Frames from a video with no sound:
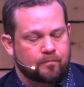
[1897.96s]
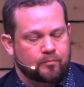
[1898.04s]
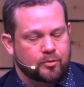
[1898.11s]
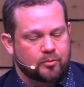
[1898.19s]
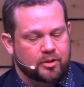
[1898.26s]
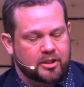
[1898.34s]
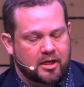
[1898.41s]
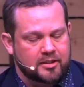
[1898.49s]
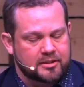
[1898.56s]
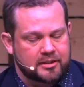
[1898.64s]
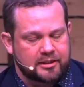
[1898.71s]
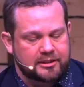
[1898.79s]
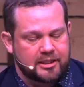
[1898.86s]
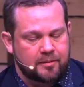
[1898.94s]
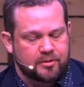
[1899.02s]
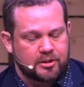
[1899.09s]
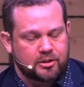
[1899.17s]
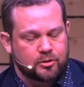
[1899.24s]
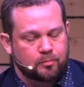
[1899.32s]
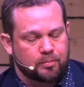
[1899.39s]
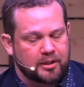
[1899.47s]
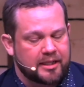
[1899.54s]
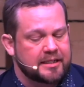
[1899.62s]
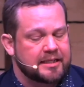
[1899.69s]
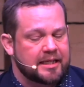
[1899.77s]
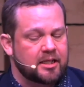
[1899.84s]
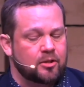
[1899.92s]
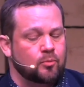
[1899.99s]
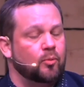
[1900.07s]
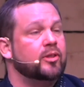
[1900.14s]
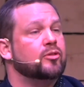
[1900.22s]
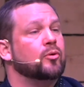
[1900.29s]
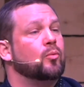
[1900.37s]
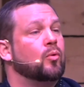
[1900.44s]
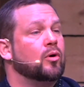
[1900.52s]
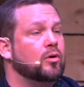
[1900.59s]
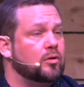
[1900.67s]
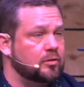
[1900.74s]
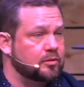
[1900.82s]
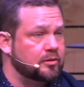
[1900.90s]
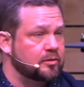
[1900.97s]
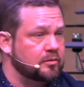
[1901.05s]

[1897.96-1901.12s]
We're constantly tempted to blend in with the world,